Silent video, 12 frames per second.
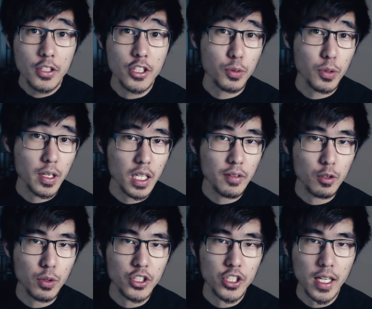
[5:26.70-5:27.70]
Just wanted to give a
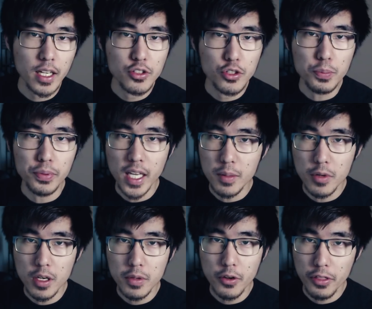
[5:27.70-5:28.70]
quick shout out to
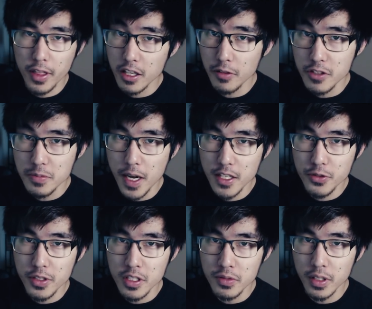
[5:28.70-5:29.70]
PlayMobo. Thank you for
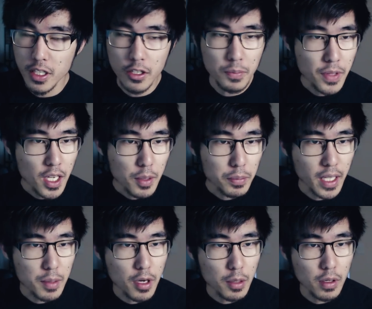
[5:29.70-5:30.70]
sponsoring this video.
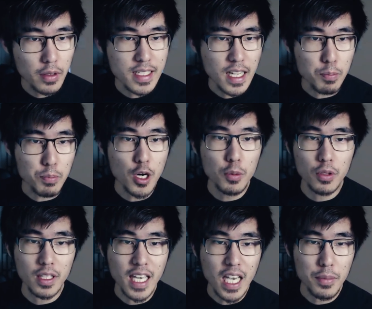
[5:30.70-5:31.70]
PlayMobo is a mobile
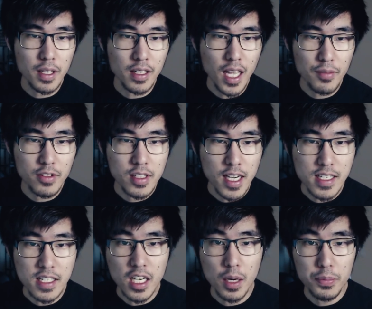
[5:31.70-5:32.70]
gaming and
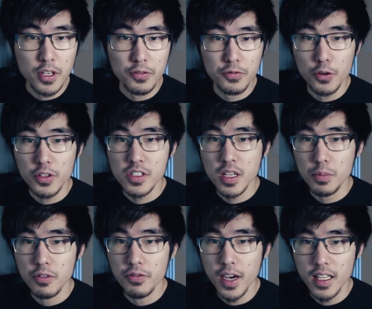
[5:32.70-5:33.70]
advertising company focused on
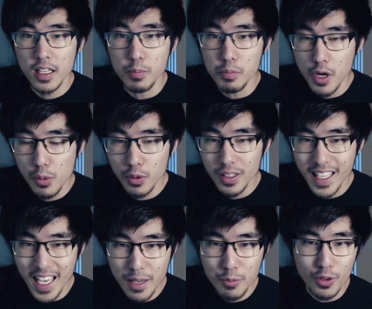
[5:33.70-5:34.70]
providing mobile
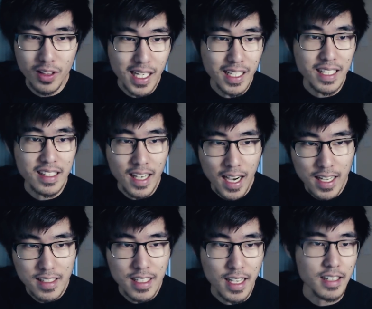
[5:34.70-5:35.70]
game related
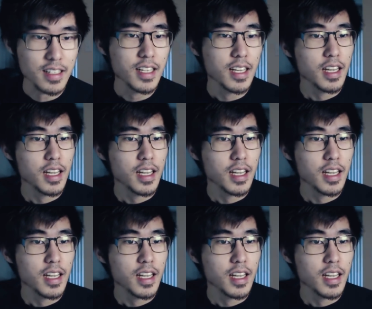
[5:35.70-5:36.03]
content.